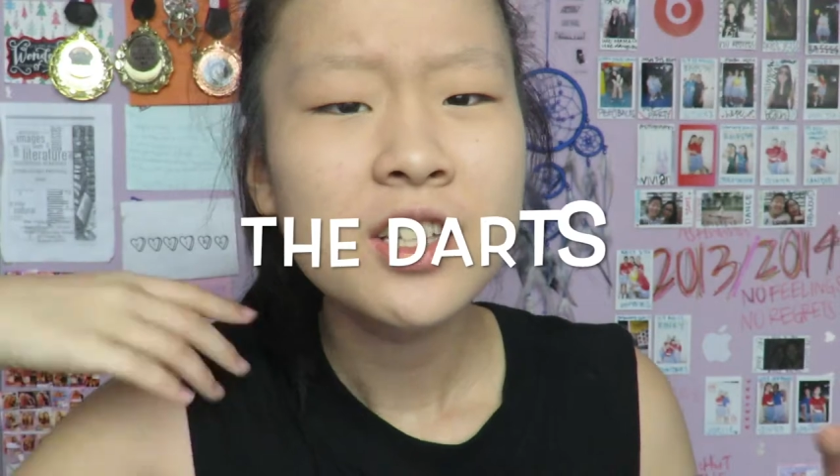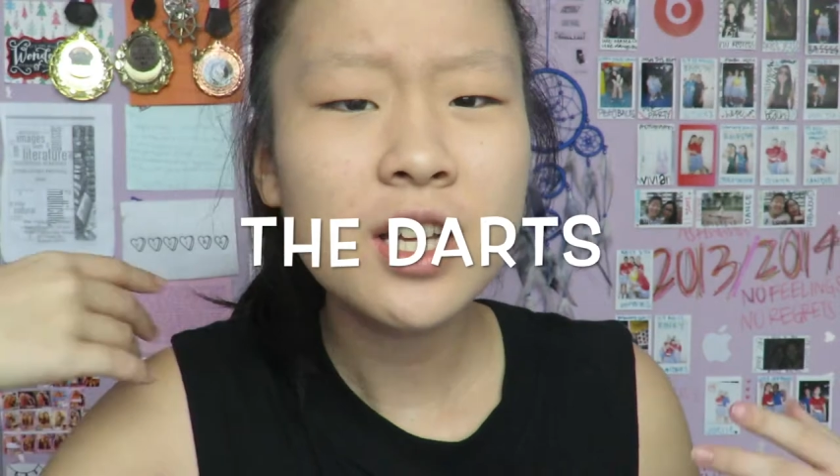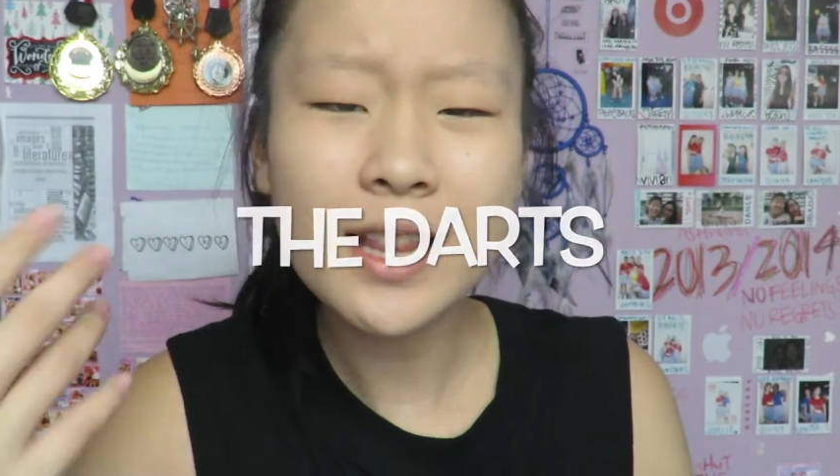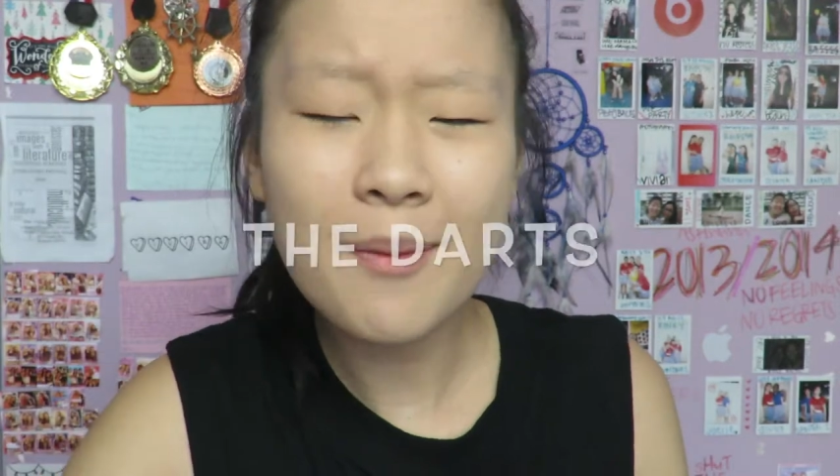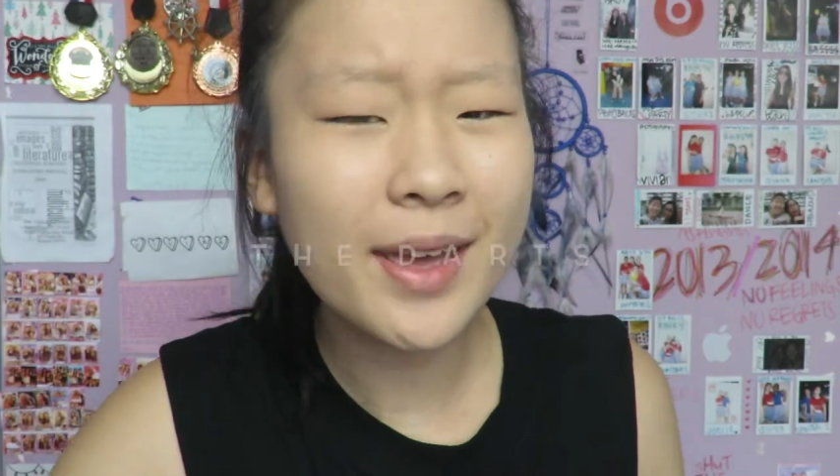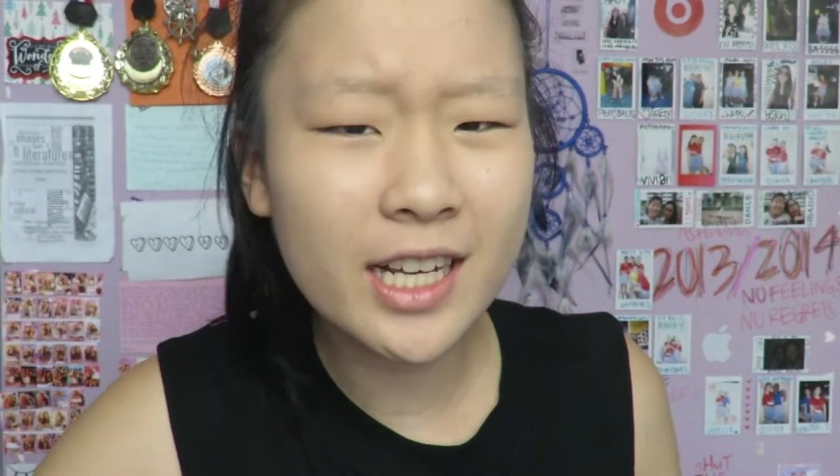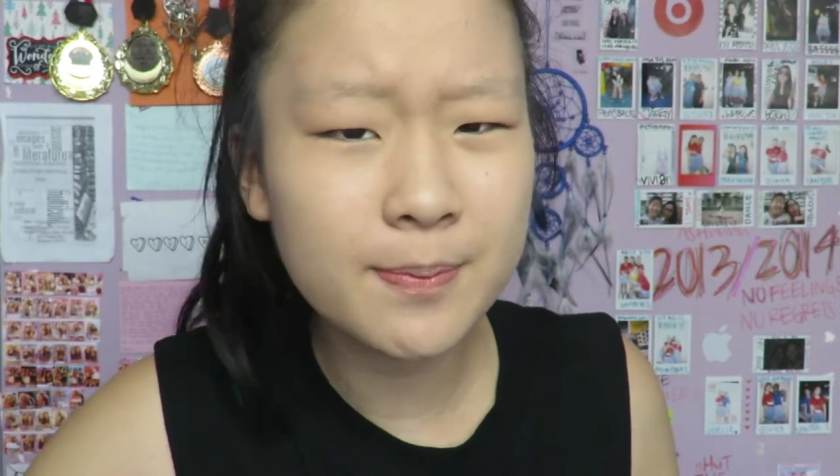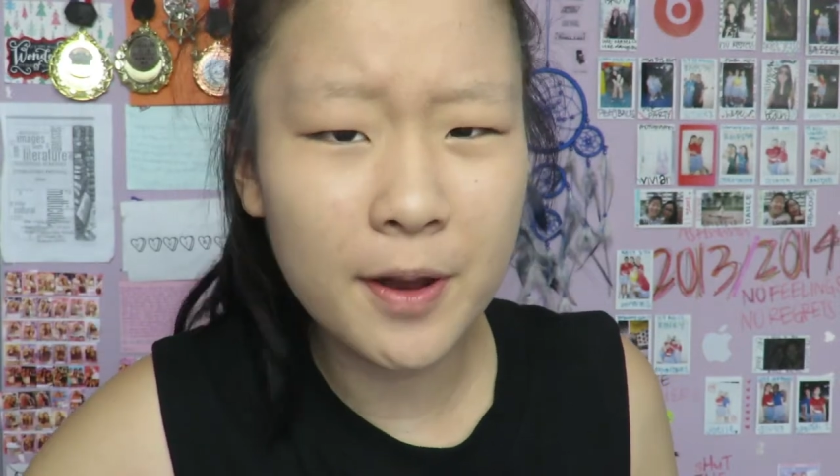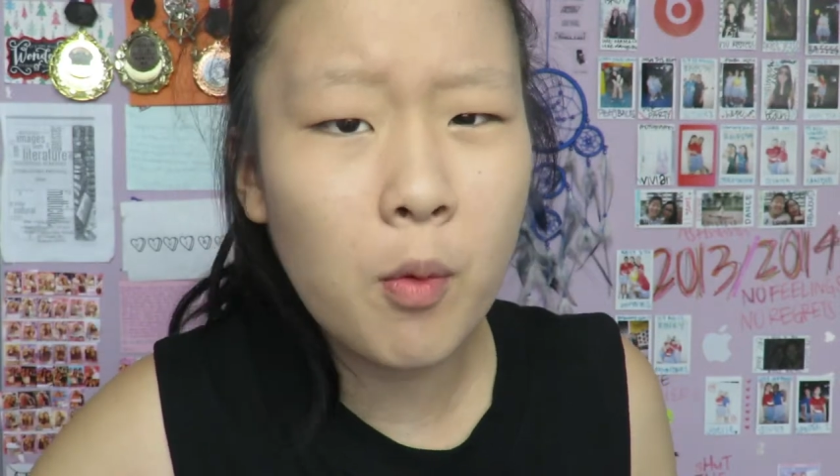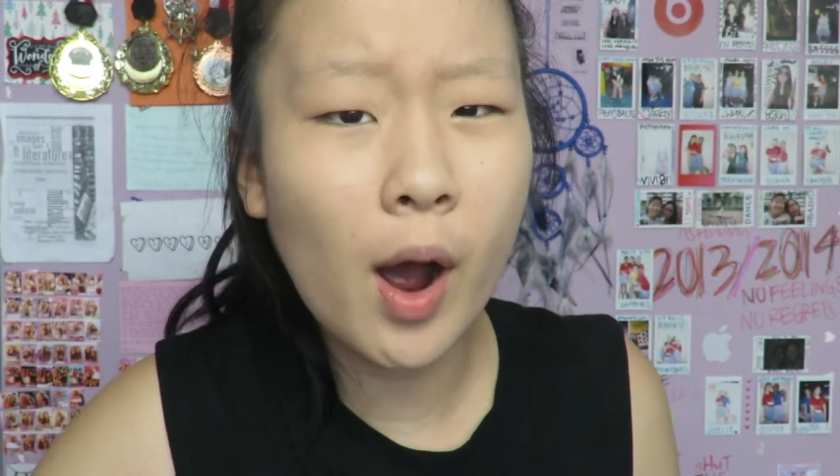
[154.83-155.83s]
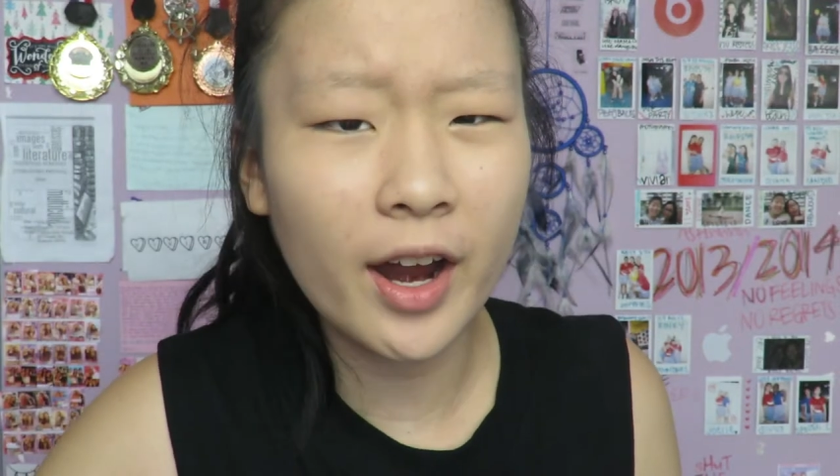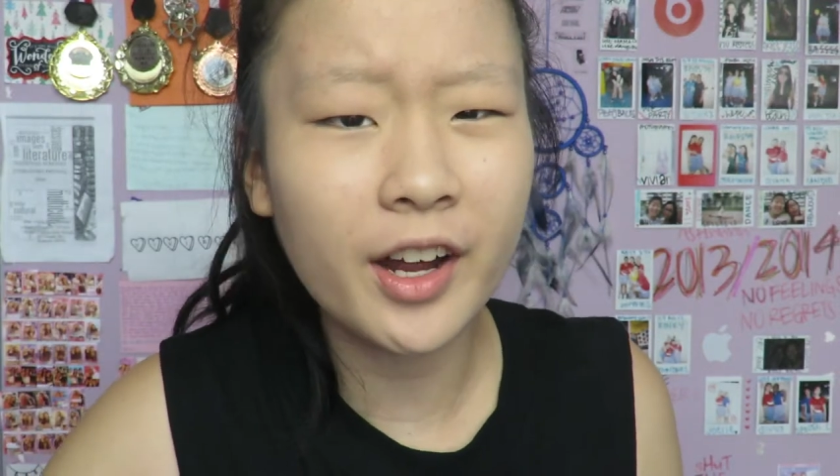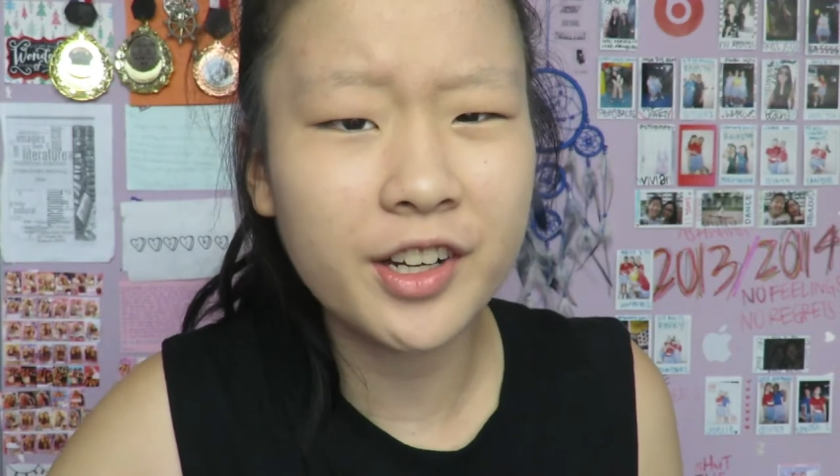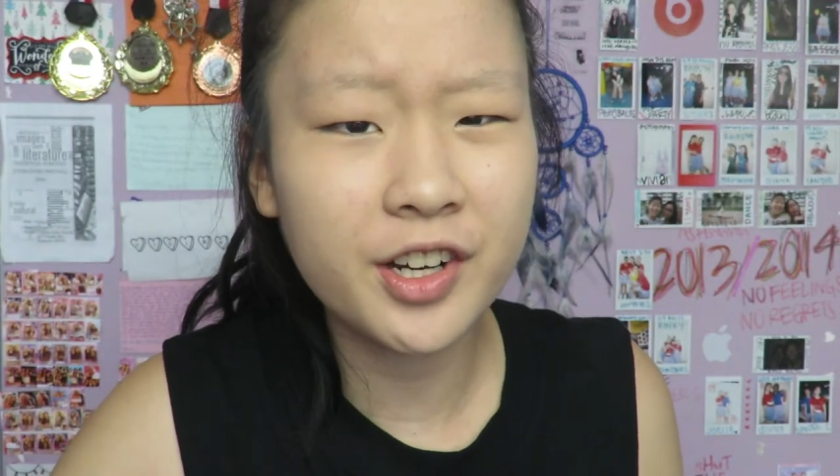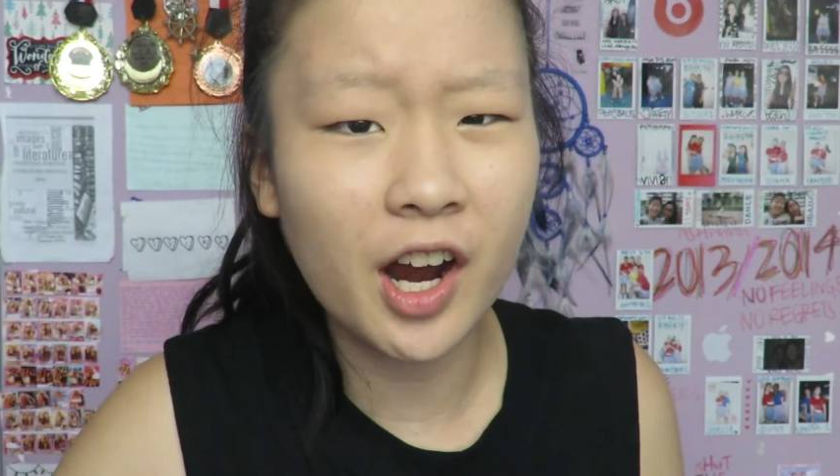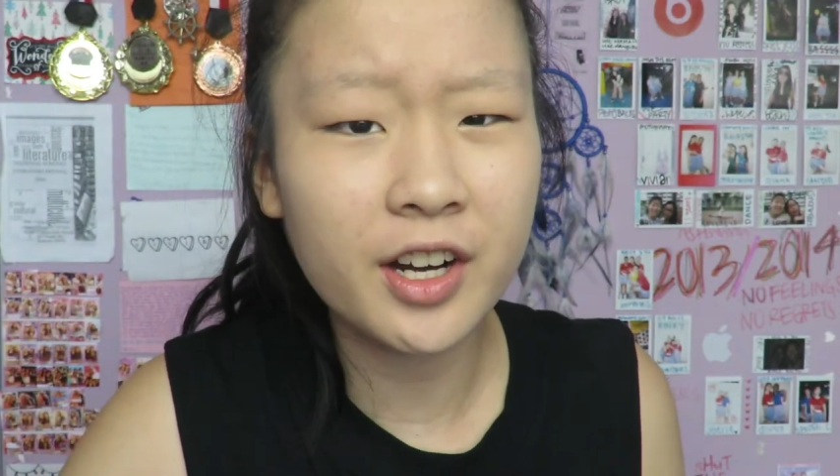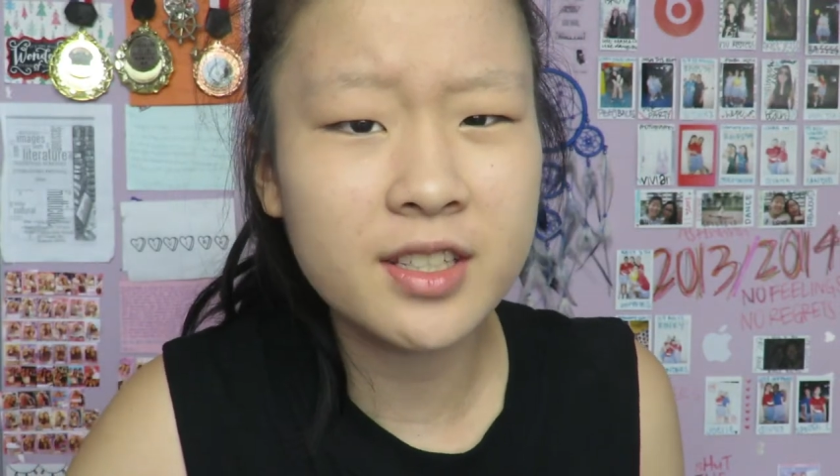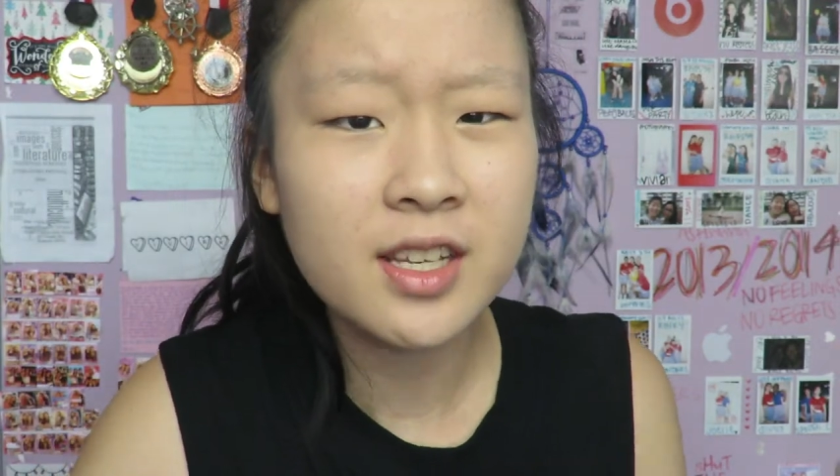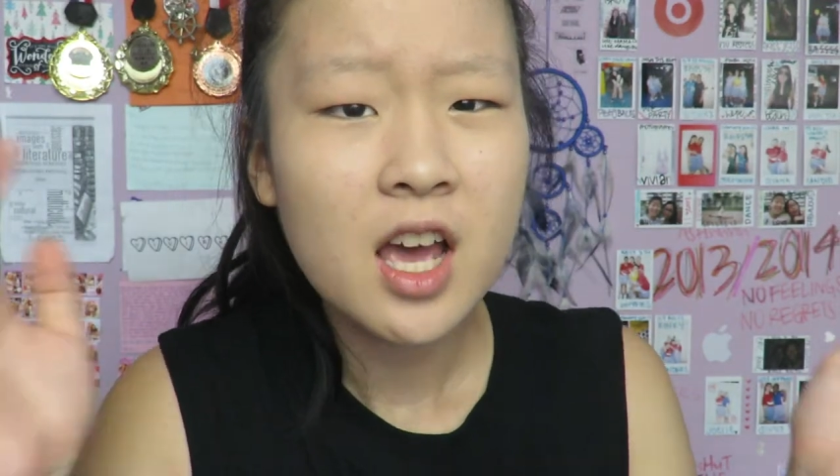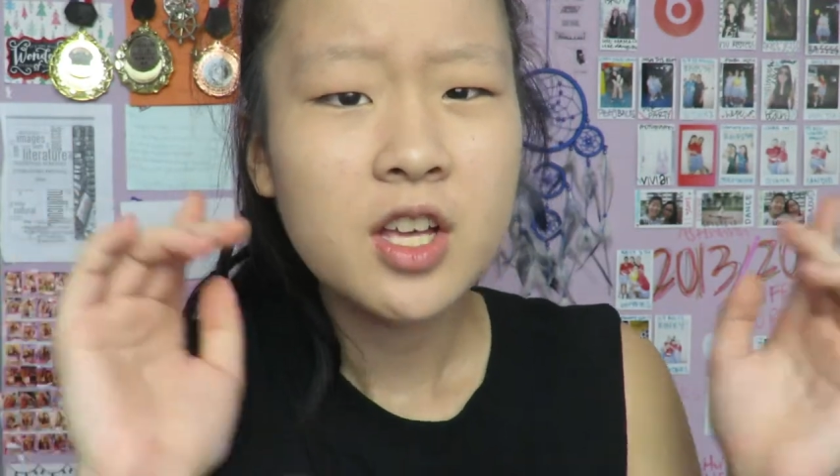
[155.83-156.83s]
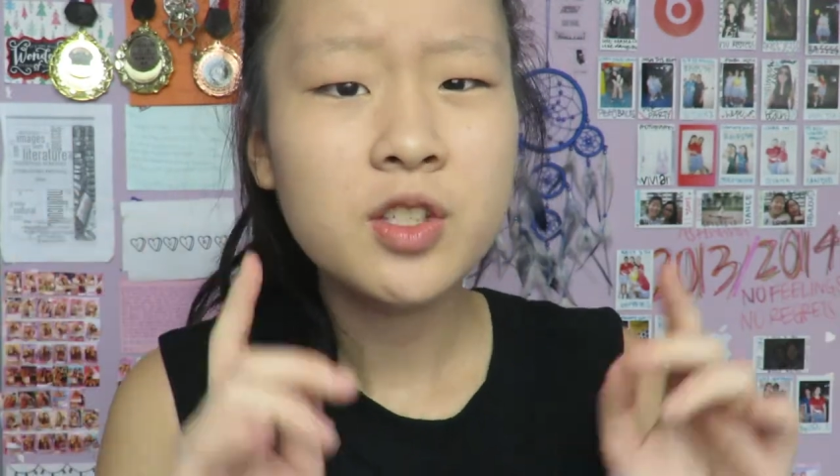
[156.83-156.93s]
So let me explain what are the darts.